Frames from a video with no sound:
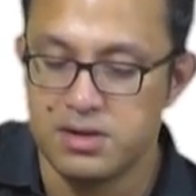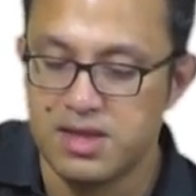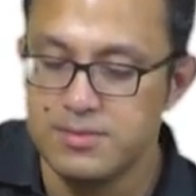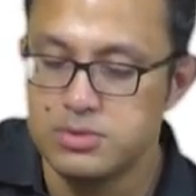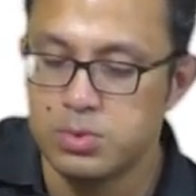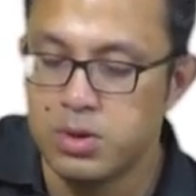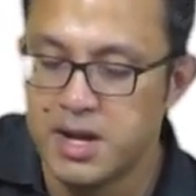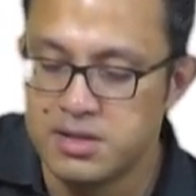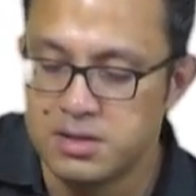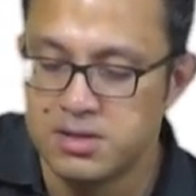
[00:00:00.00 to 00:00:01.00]
They seemed to
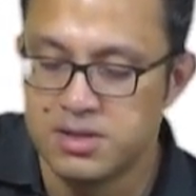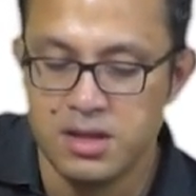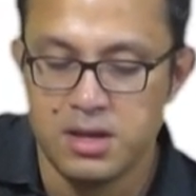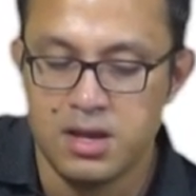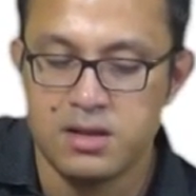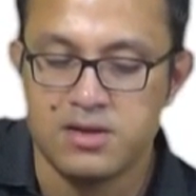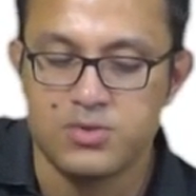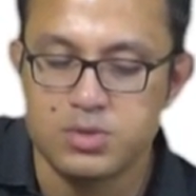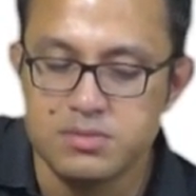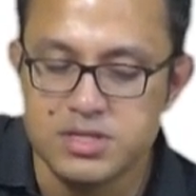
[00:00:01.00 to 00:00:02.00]
writhe at us in the
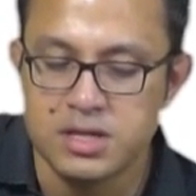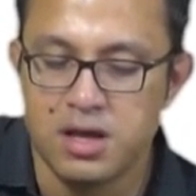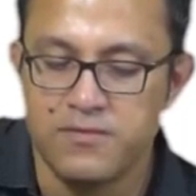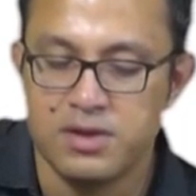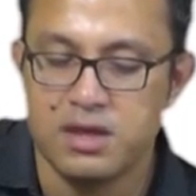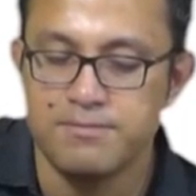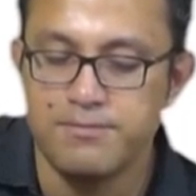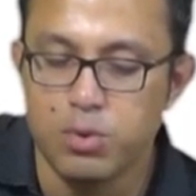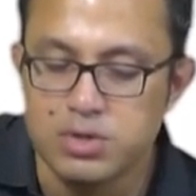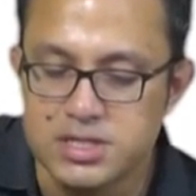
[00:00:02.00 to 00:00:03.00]
extremity of an
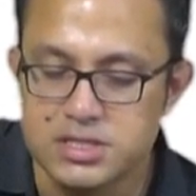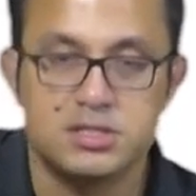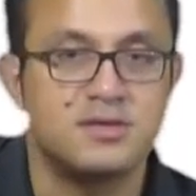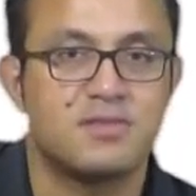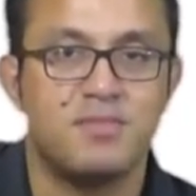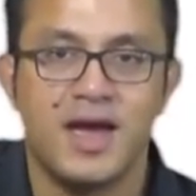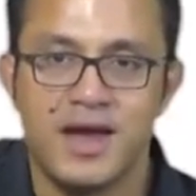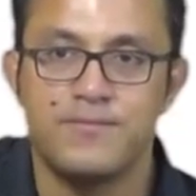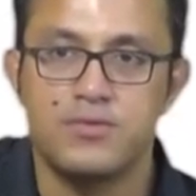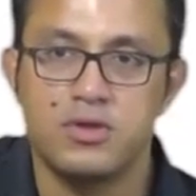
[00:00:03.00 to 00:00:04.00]
important
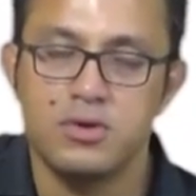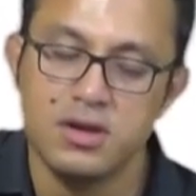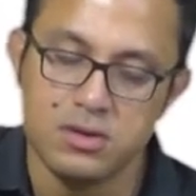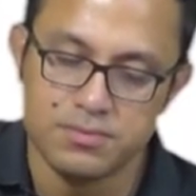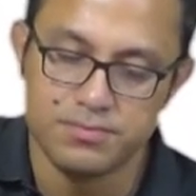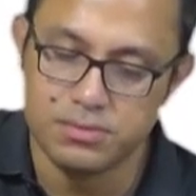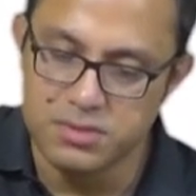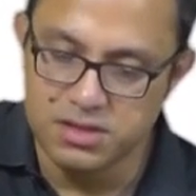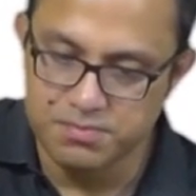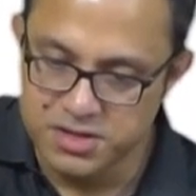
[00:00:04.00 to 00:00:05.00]
despair. So, you know,
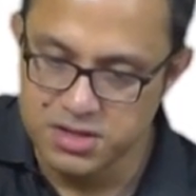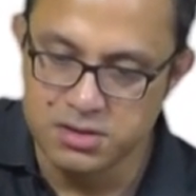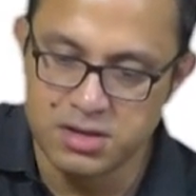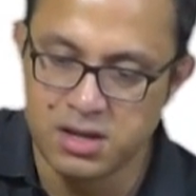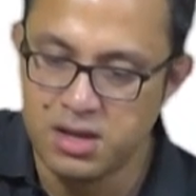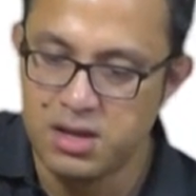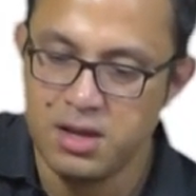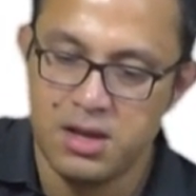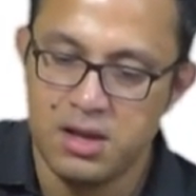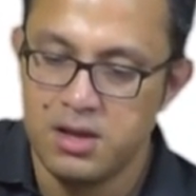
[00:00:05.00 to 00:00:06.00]
this particular
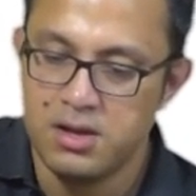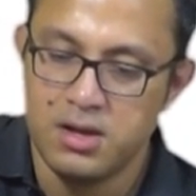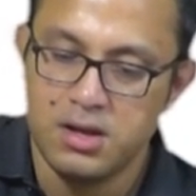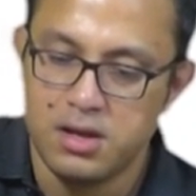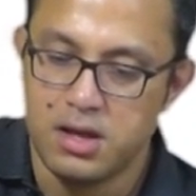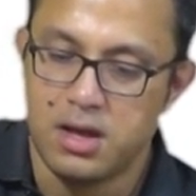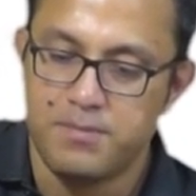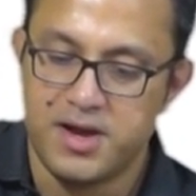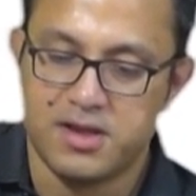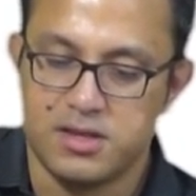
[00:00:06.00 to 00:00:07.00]

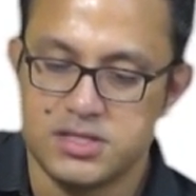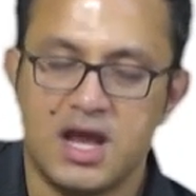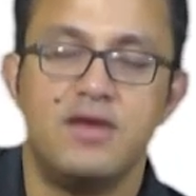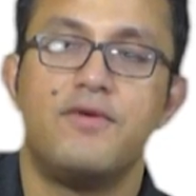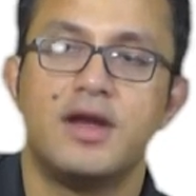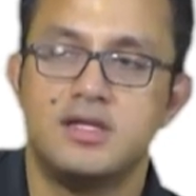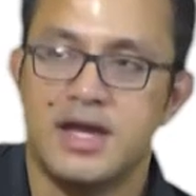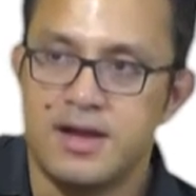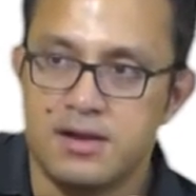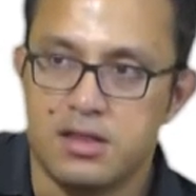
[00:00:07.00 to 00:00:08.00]
passage, again, very
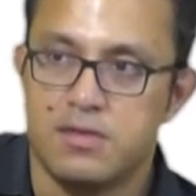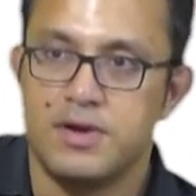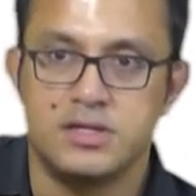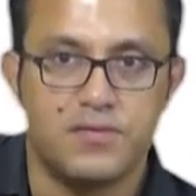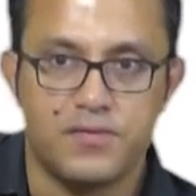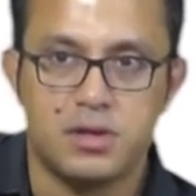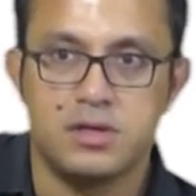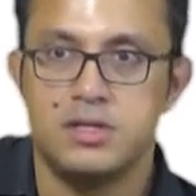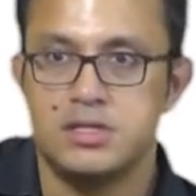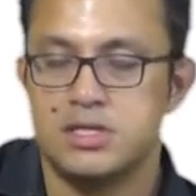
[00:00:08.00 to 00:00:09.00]
dense, very
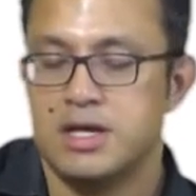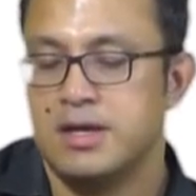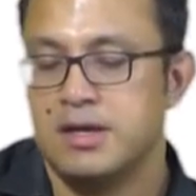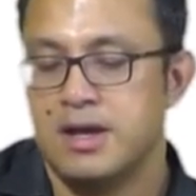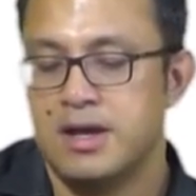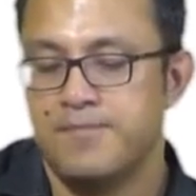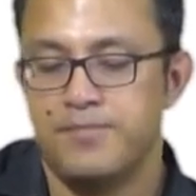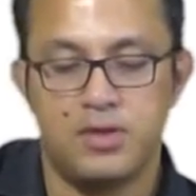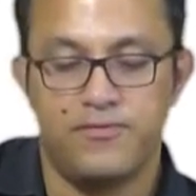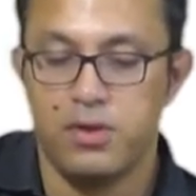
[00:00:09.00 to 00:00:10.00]
difficult,
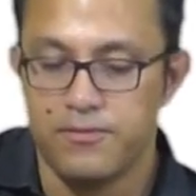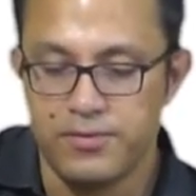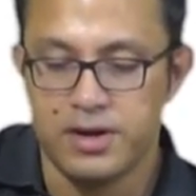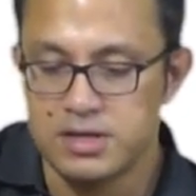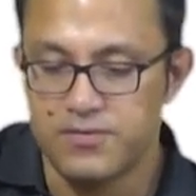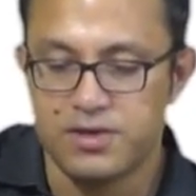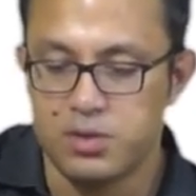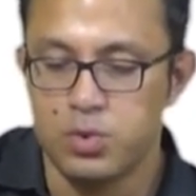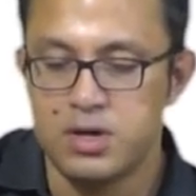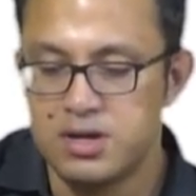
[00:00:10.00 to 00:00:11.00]
and full of very
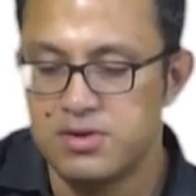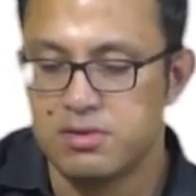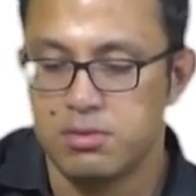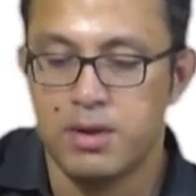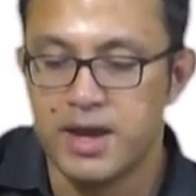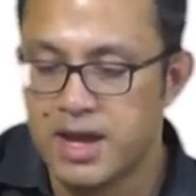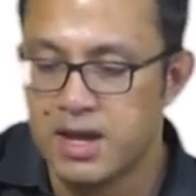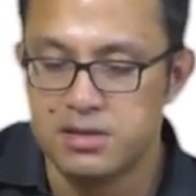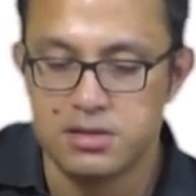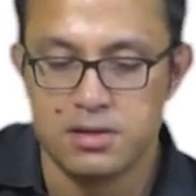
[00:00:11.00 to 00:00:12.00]
difficult words,
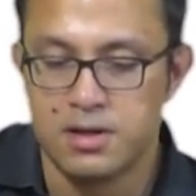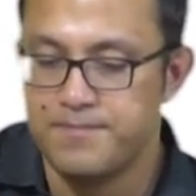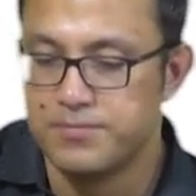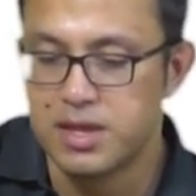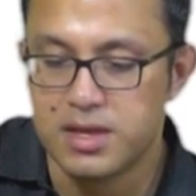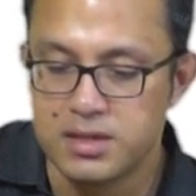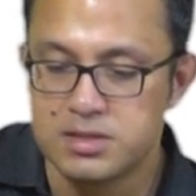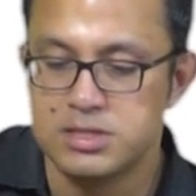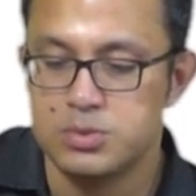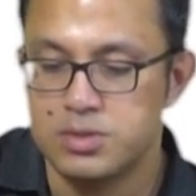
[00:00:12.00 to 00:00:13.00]
writhe,
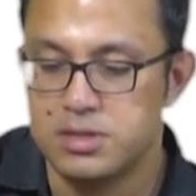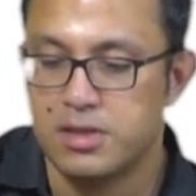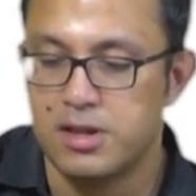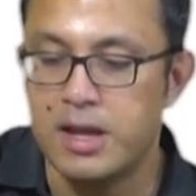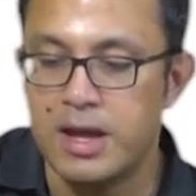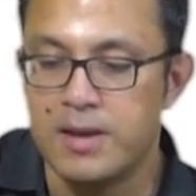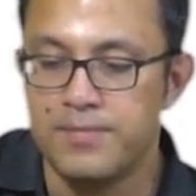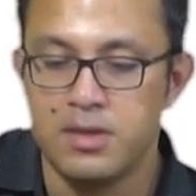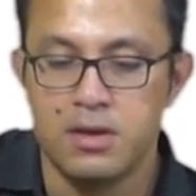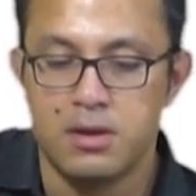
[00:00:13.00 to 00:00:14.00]
thickened with
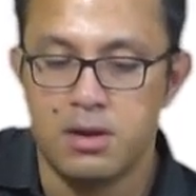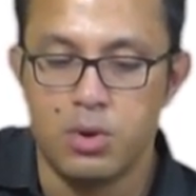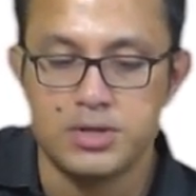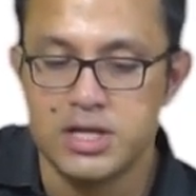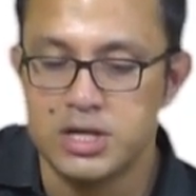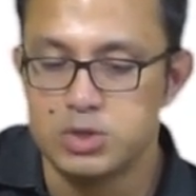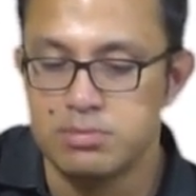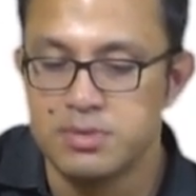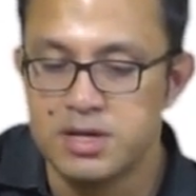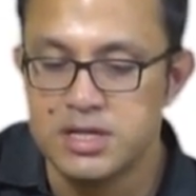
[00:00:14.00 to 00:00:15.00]
slime, rotting
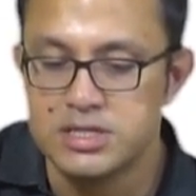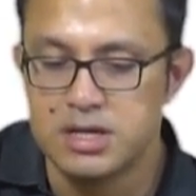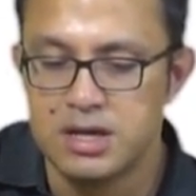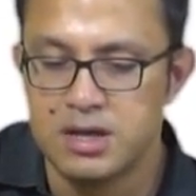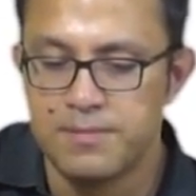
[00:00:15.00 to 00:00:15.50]
into mud,